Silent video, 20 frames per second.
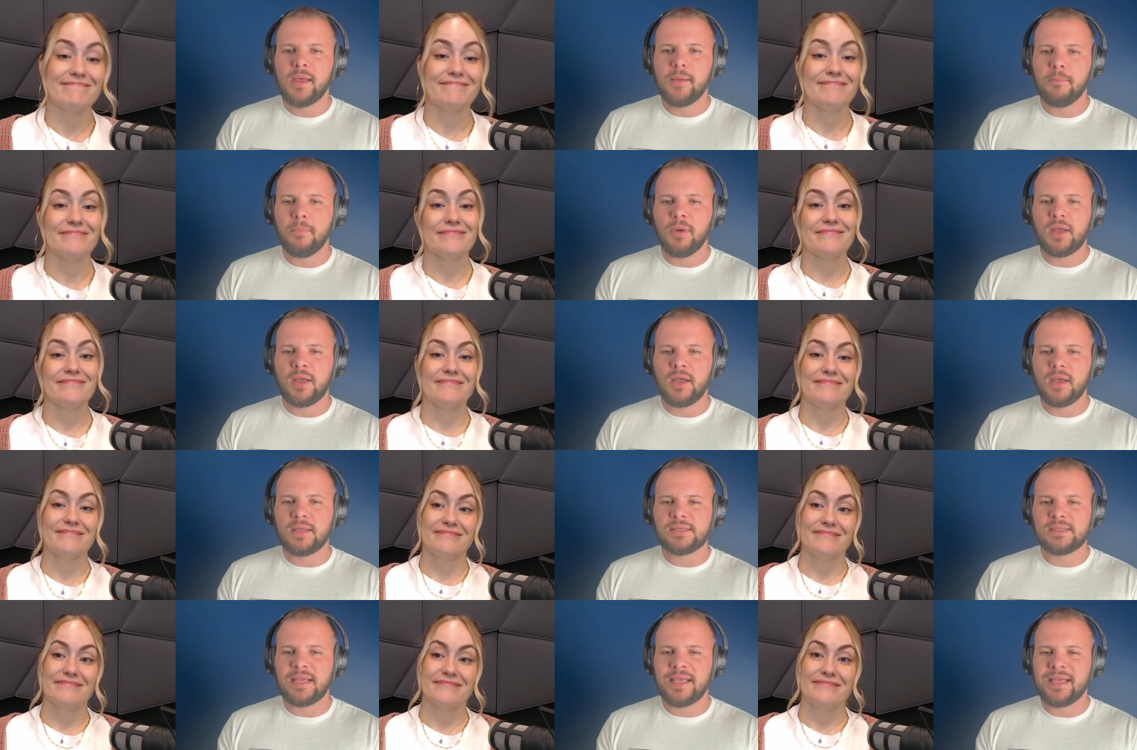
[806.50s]

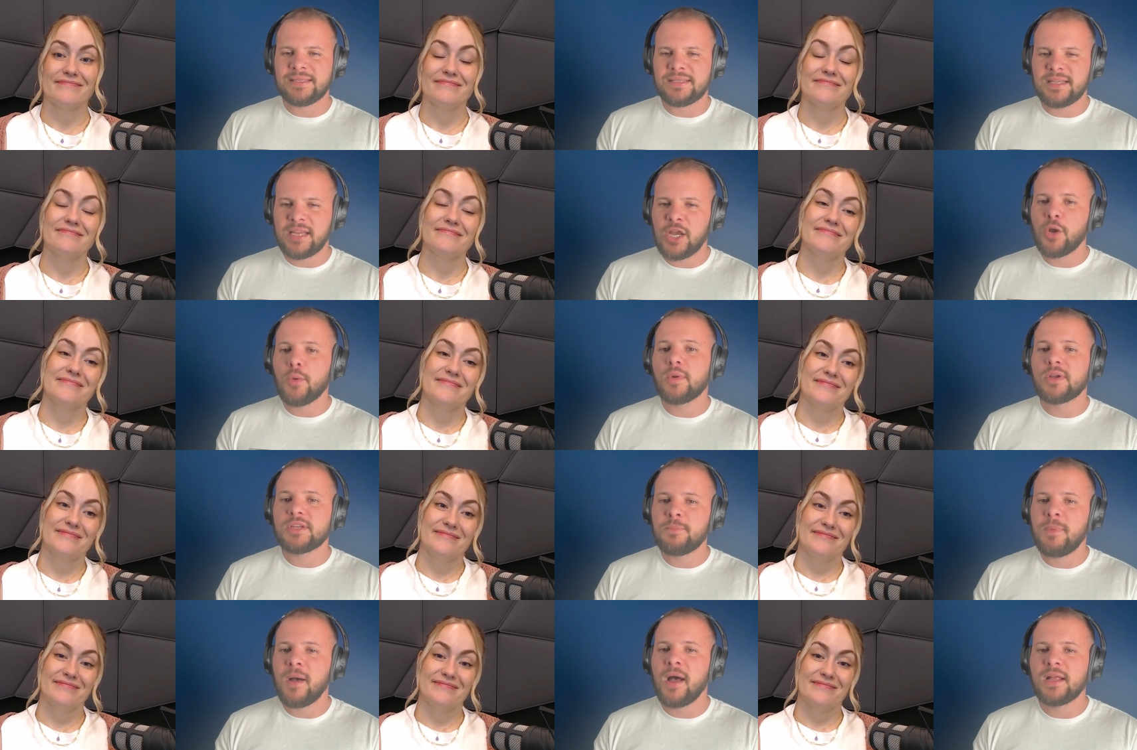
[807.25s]
Speaker 1: because it's
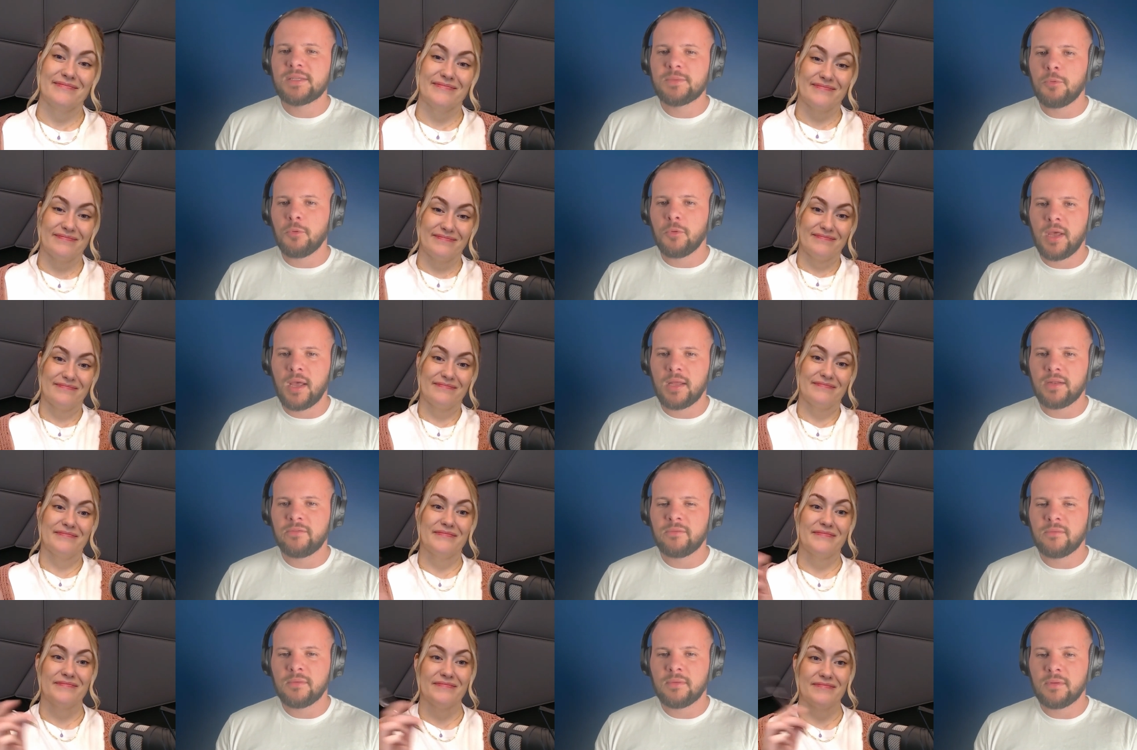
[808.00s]
irresponsible not
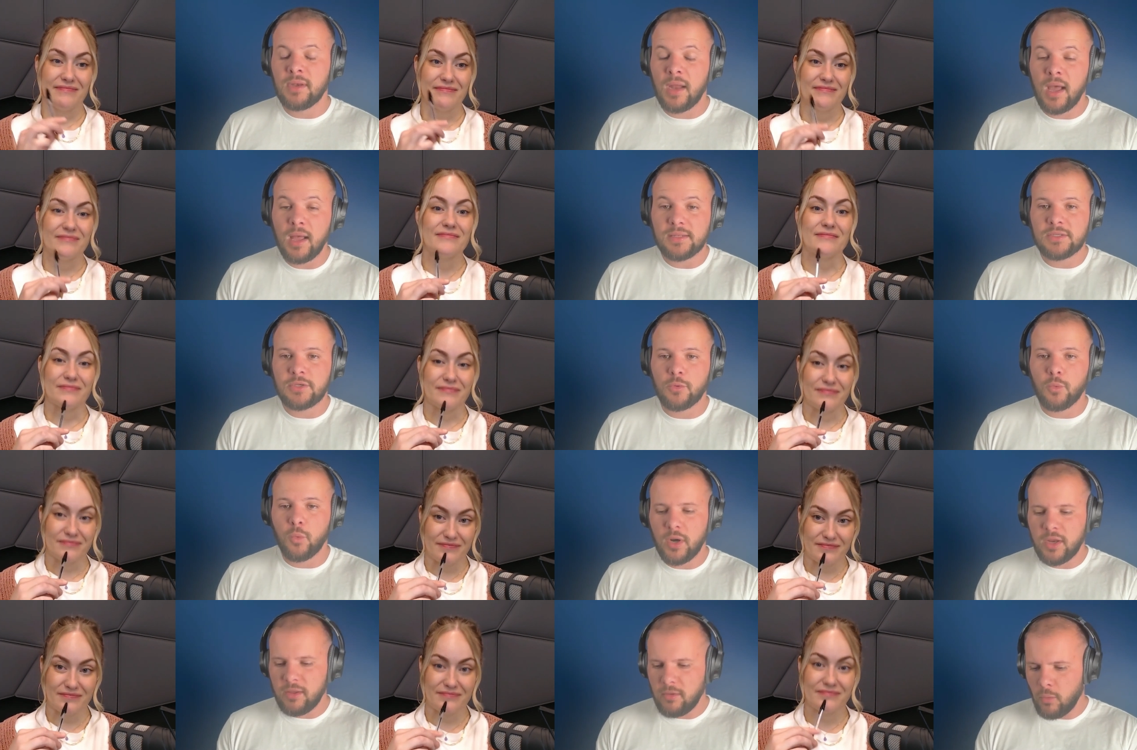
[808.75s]
not to?
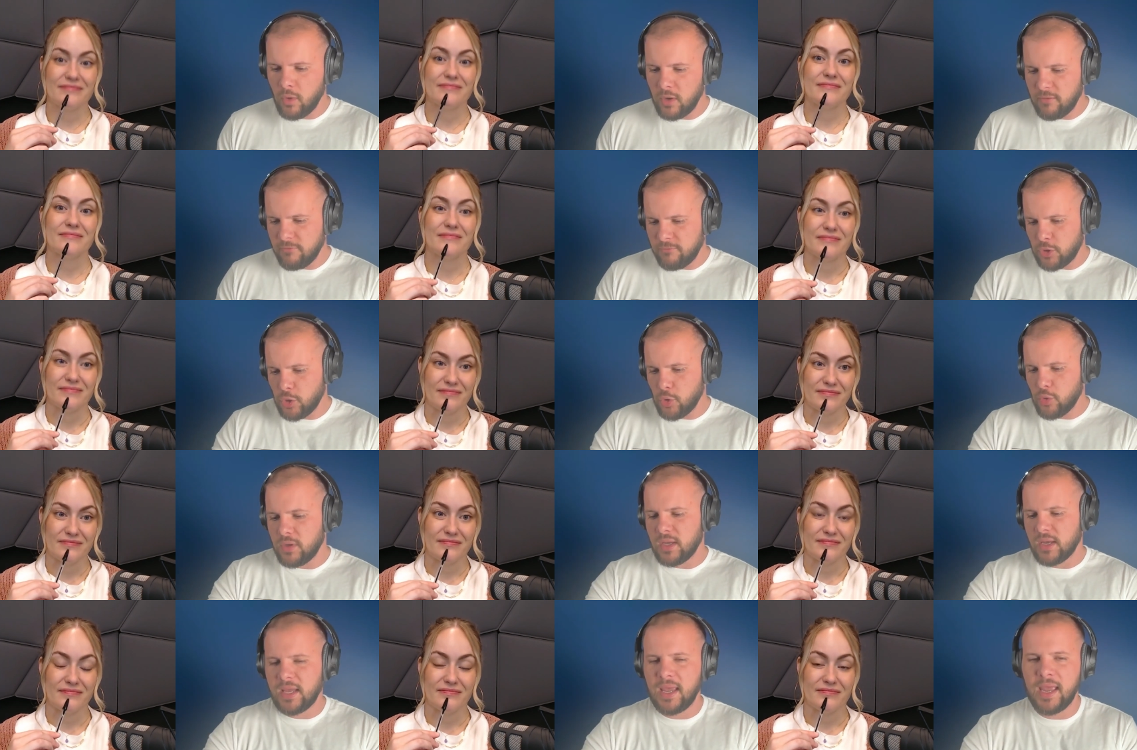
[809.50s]
What if, what if you
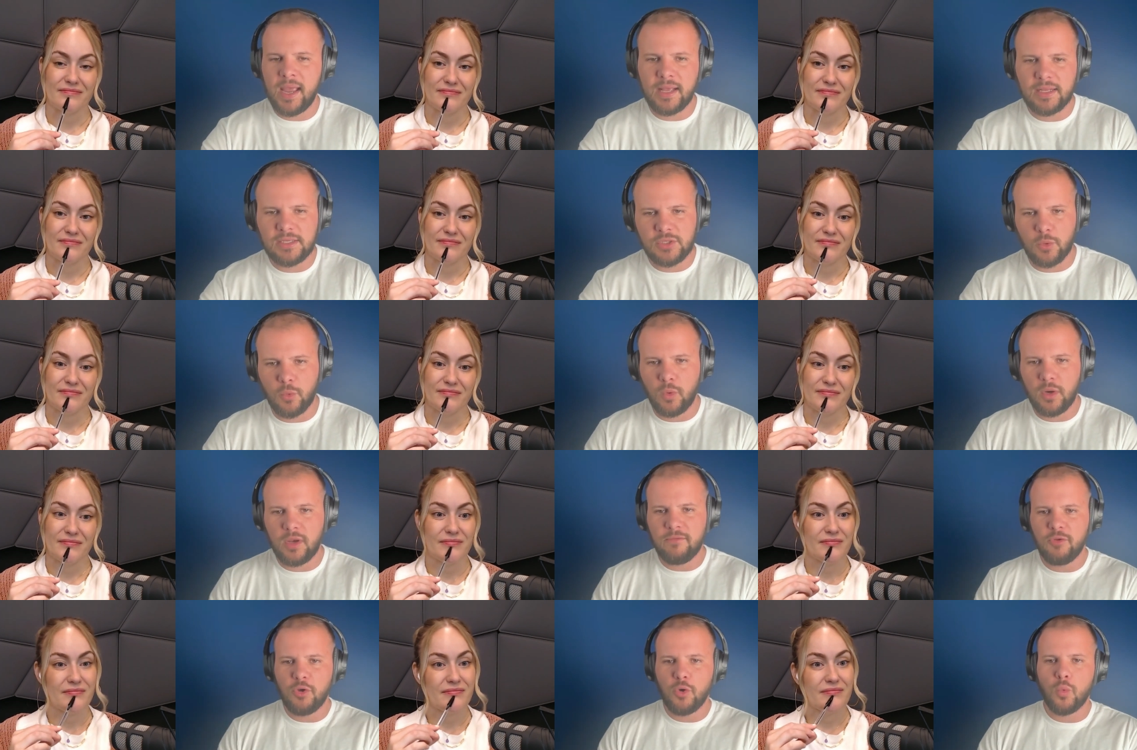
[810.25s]
get cancer? What
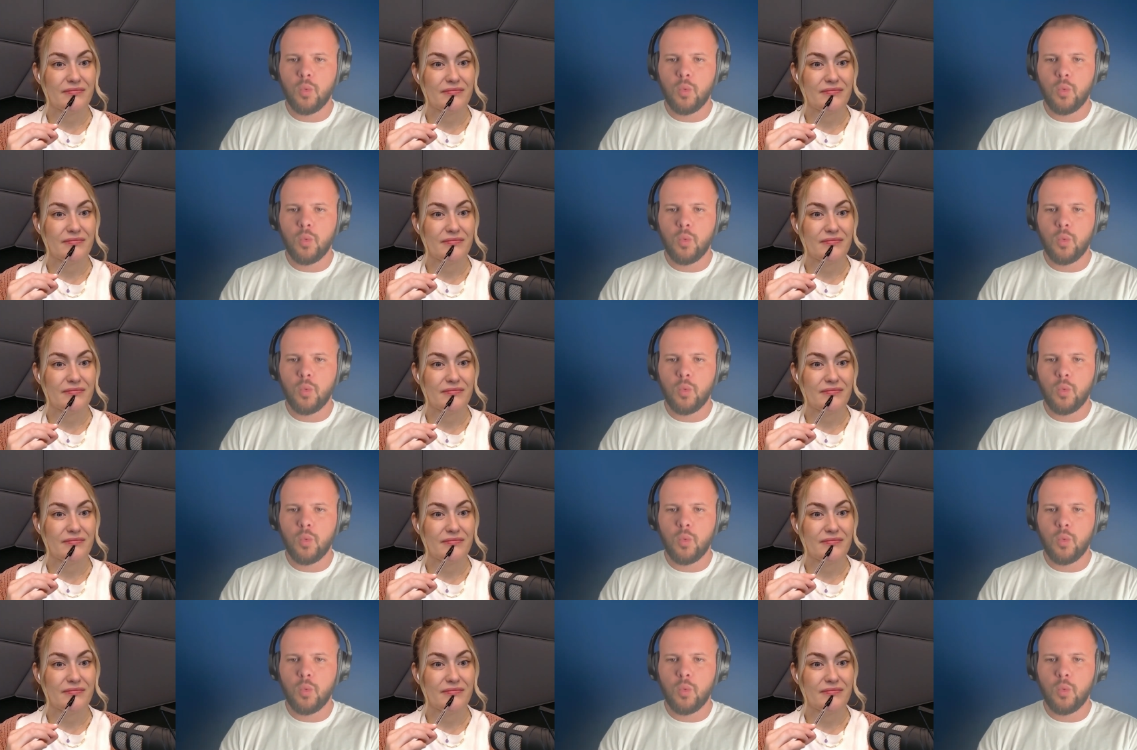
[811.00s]
if your